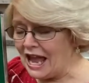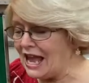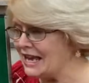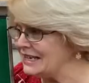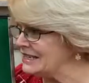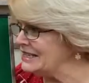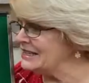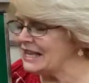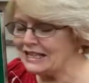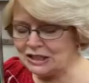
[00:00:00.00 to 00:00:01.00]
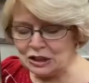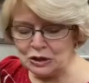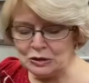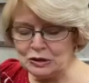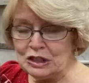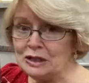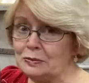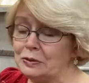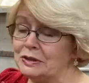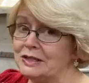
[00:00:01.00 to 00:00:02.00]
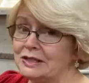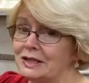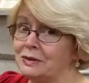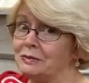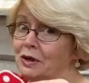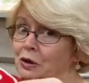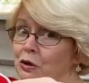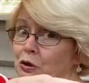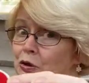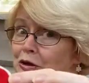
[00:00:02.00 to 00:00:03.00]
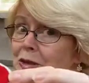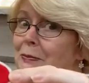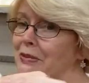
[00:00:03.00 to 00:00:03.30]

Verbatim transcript: And in that stew she put some good